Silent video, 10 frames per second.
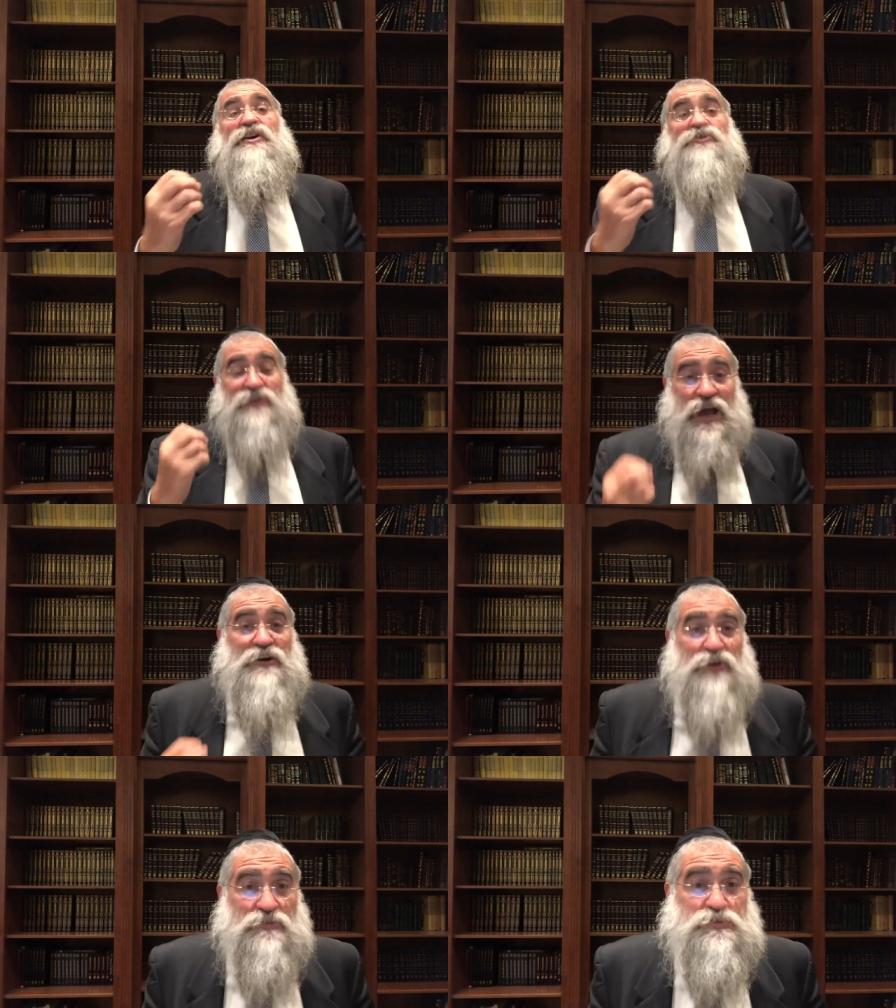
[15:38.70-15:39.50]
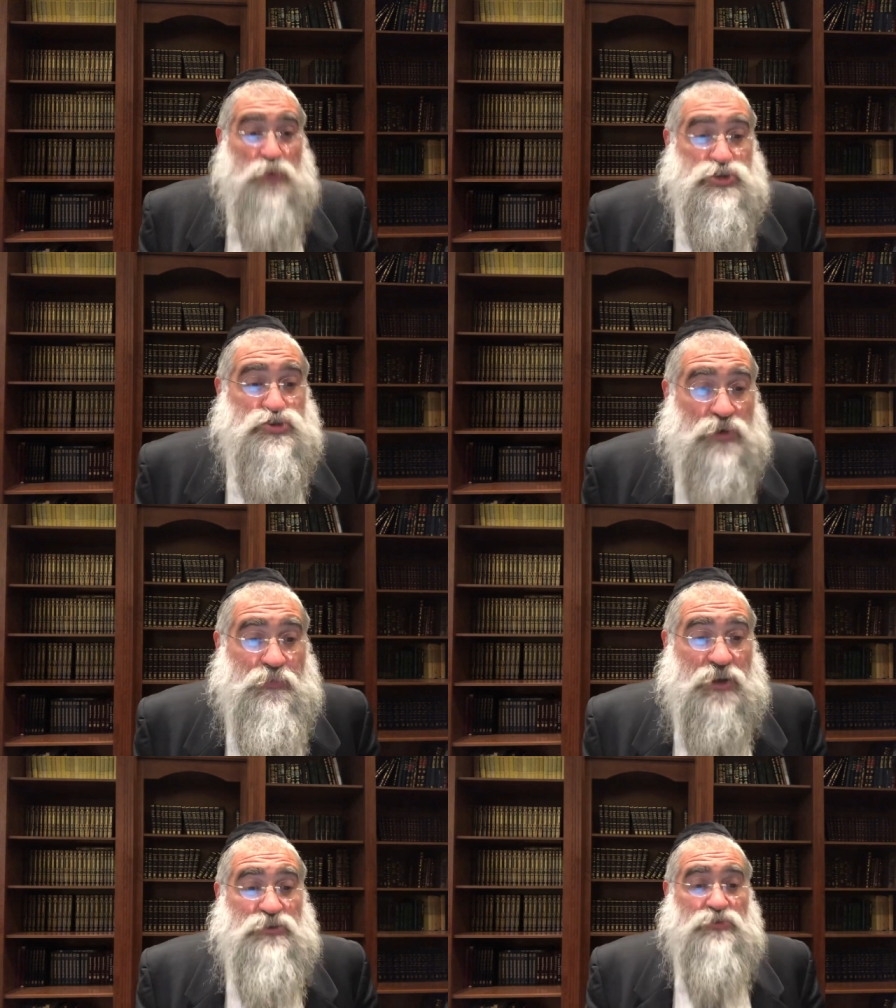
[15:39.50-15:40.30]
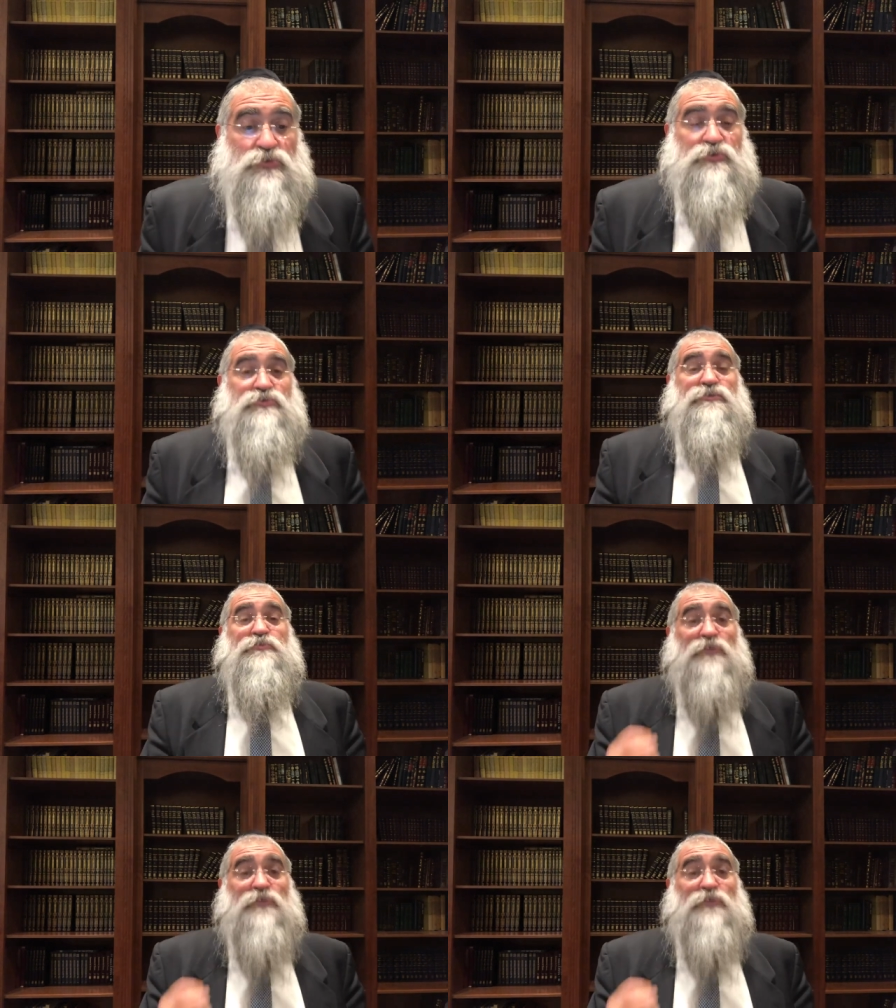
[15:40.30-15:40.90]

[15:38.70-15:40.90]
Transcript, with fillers: So now comes Moshe Rabbeinu.